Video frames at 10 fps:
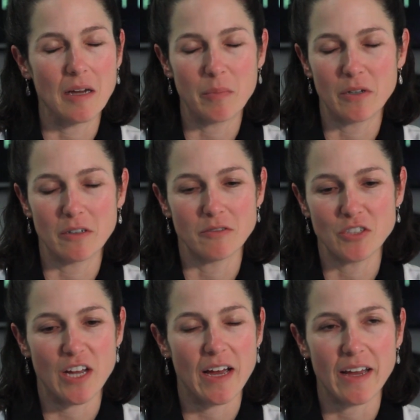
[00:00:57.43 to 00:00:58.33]
upper
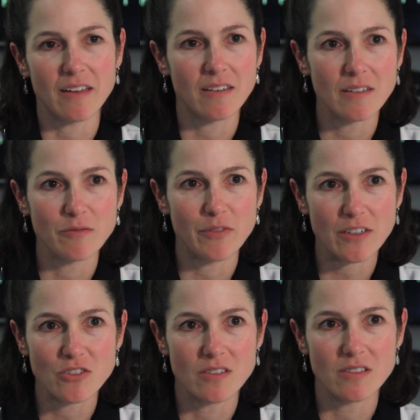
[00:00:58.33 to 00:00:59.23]
GI
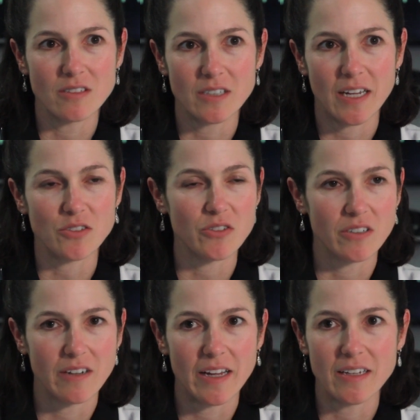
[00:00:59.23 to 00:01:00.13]
infections or
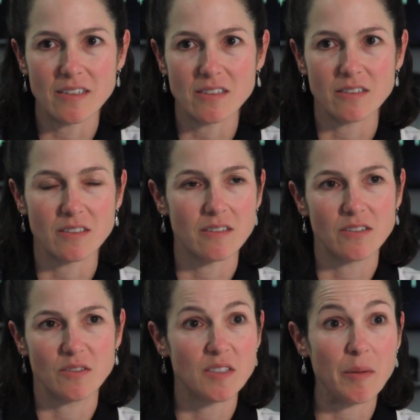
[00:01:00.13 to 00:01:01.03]
gastroenteritis or
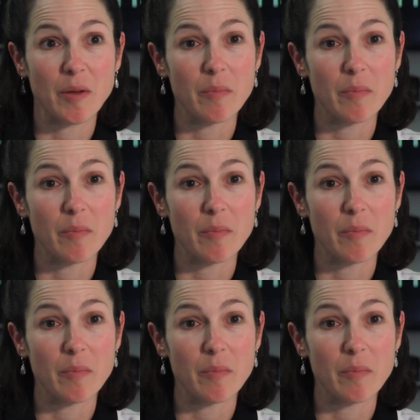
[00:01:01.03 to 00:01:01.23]
stomach